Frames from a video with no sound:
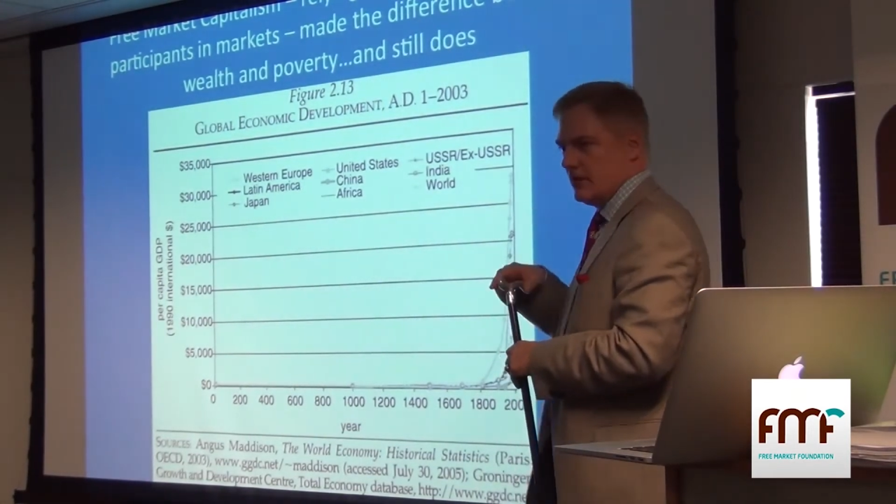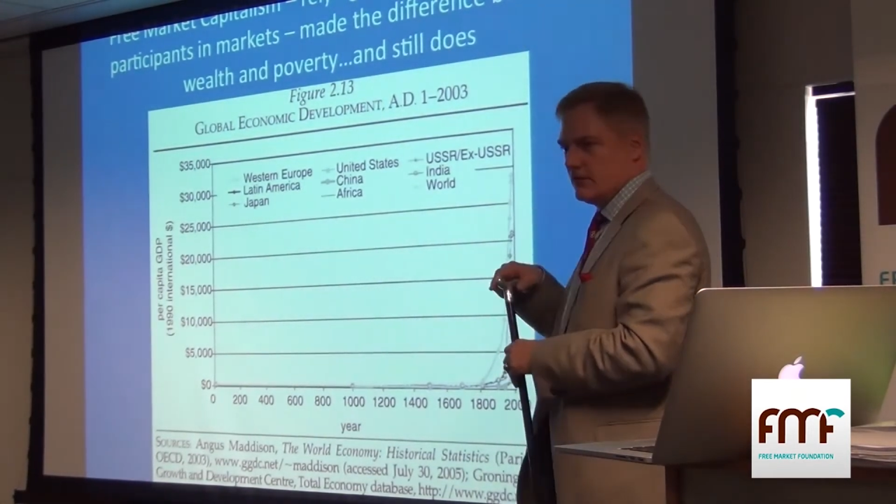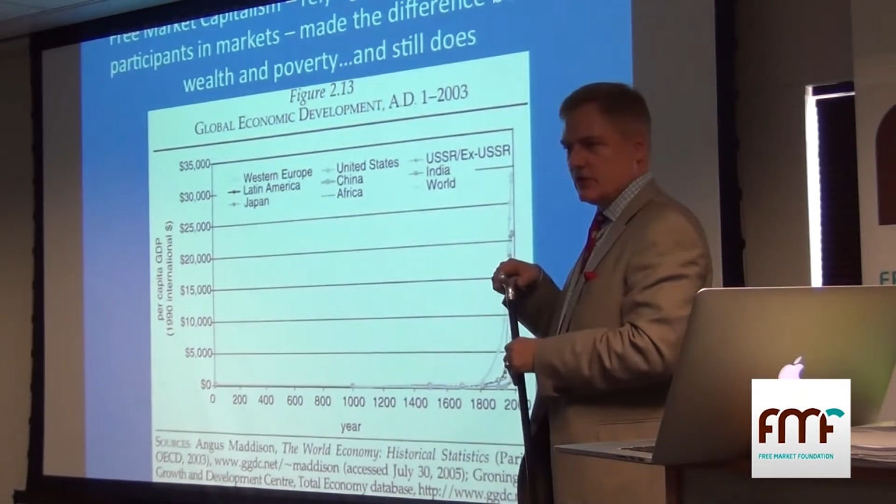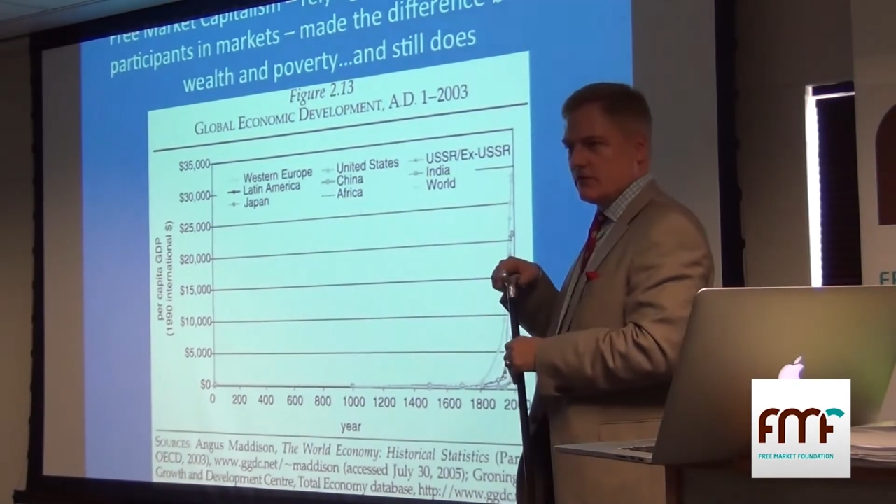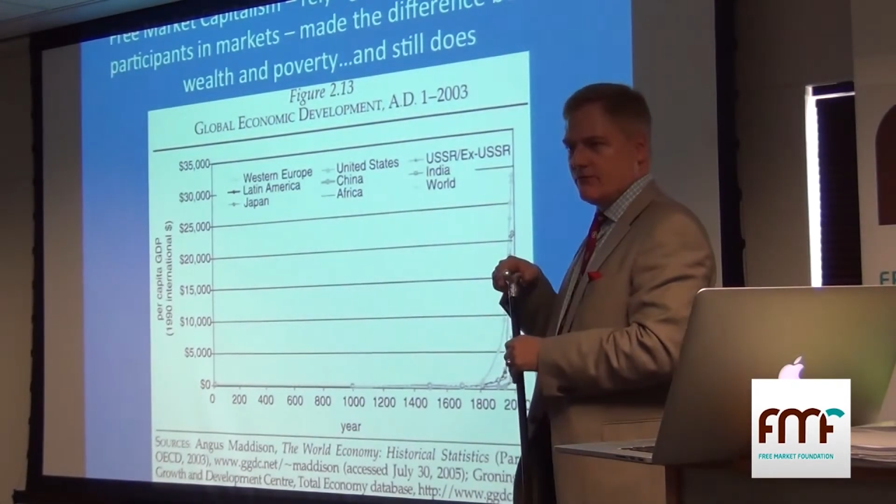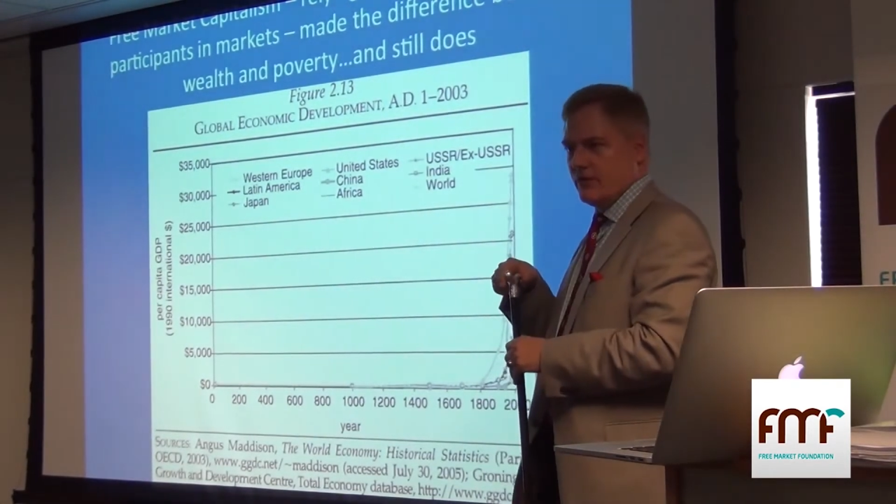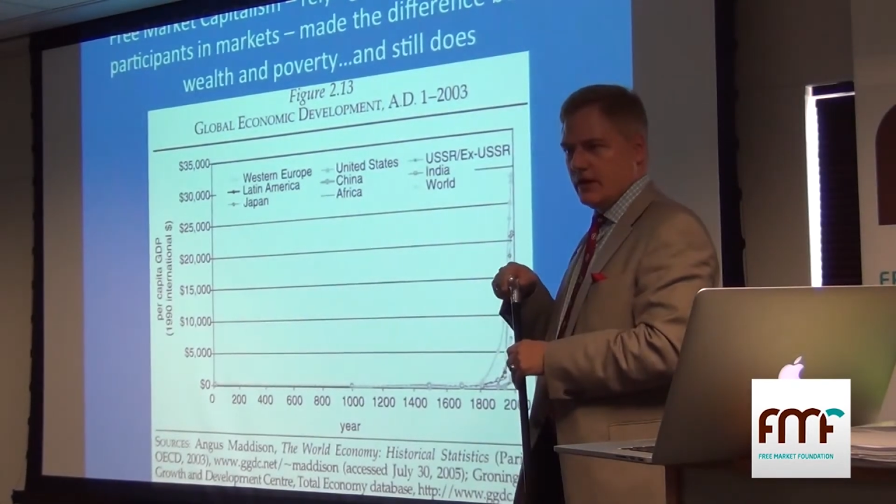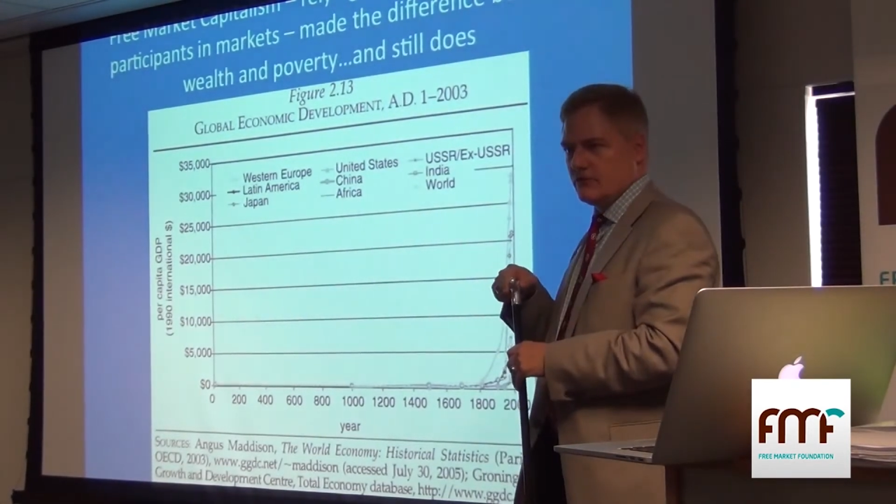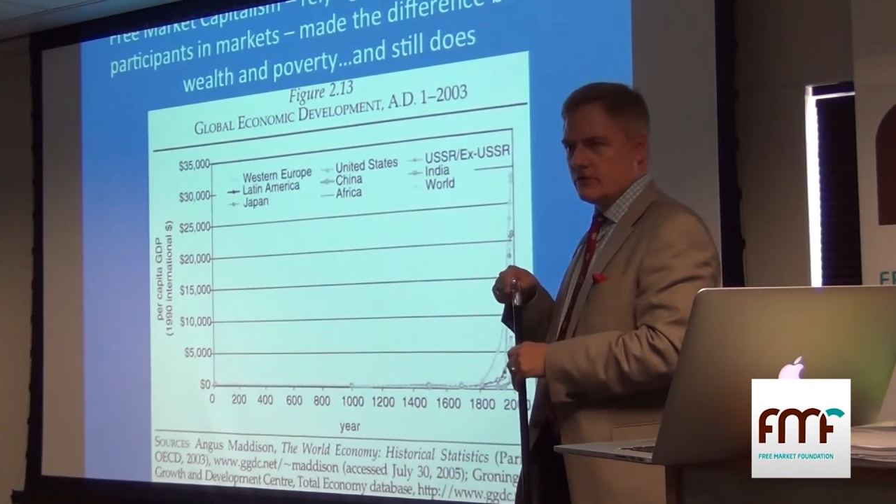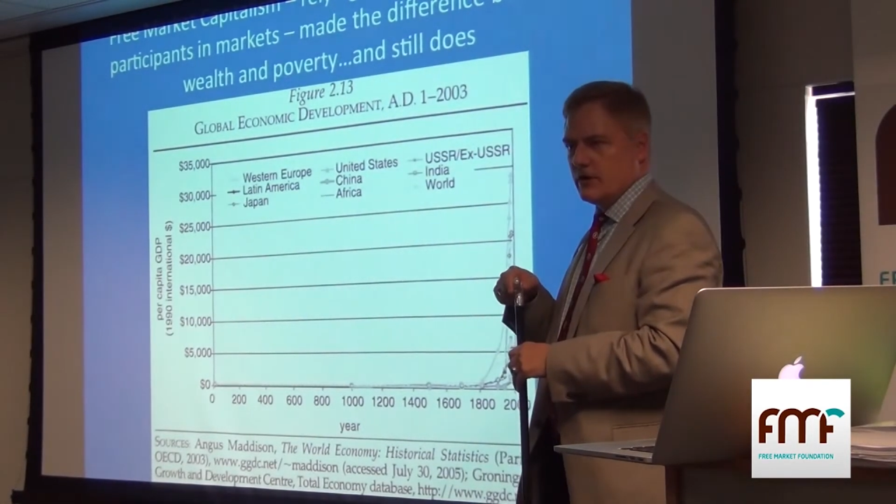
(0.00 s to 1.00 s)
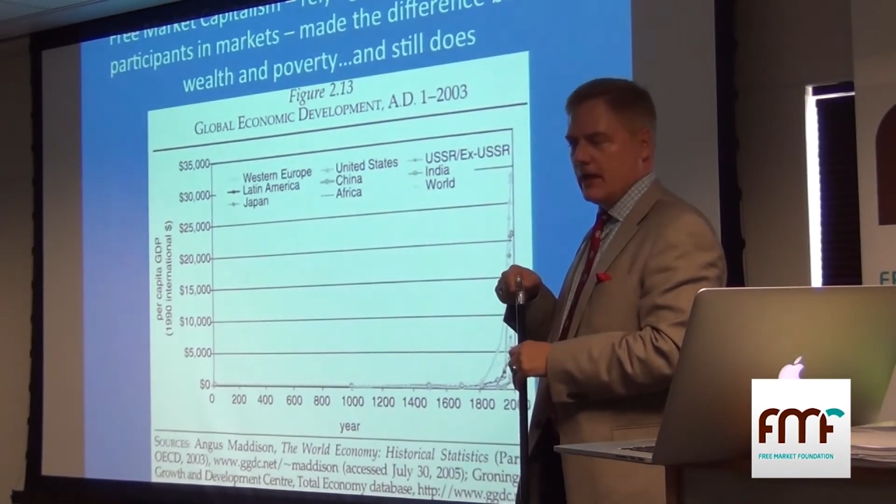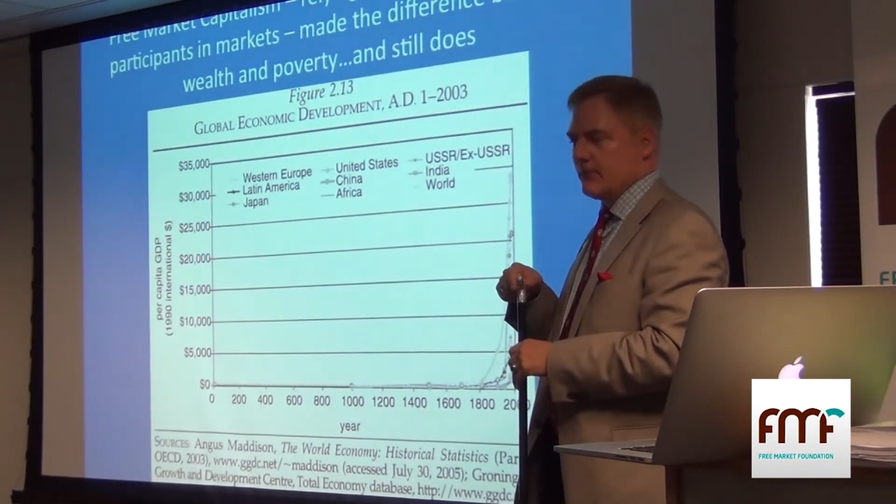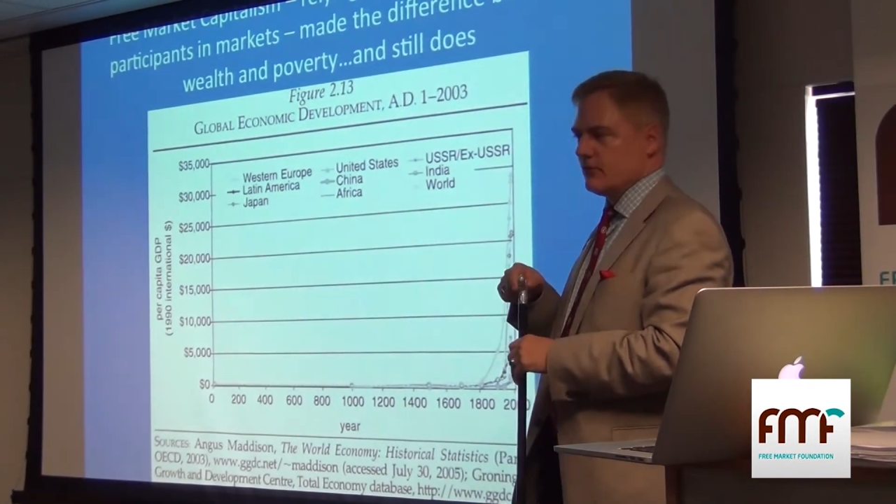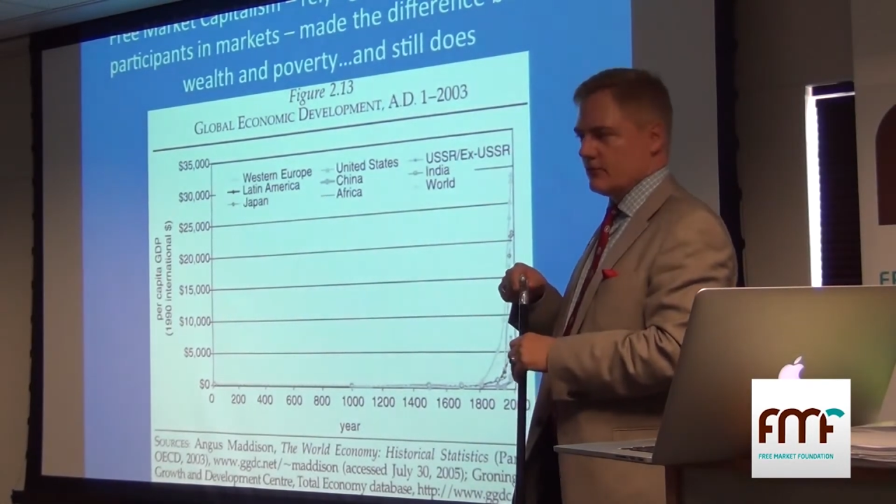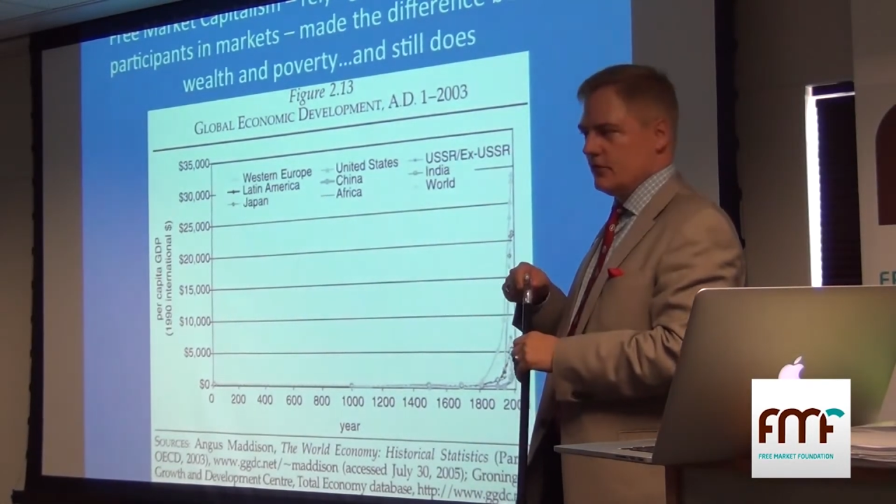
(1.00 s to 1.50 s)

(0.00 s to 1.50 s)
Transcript: the general financial collapse was